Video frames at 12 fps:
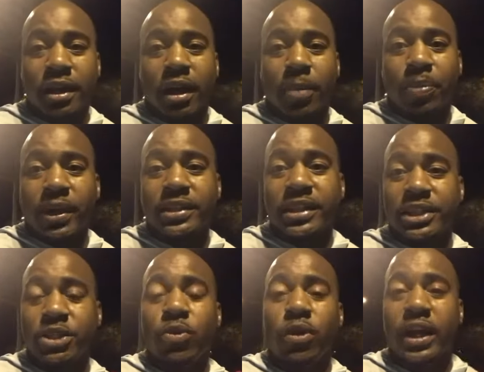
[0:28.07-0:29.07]
a place
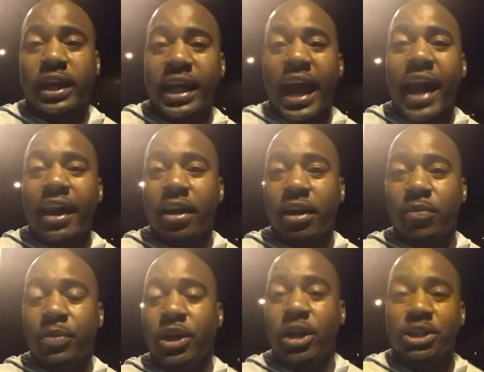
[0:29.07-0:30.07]
that you want to get out
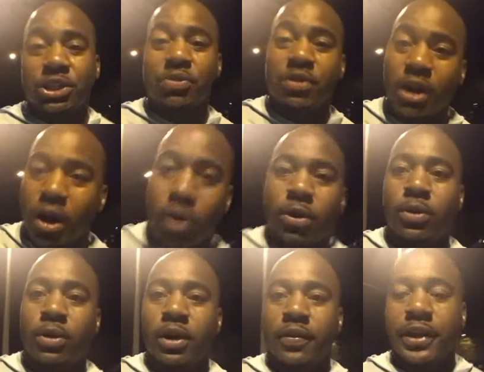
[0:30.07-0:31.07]
of because you
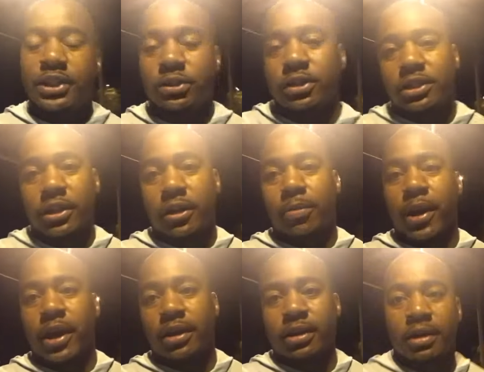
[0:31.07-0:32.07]
know that you deserve
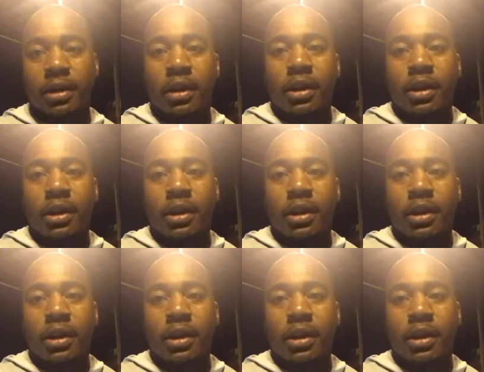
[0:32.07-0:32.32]
better,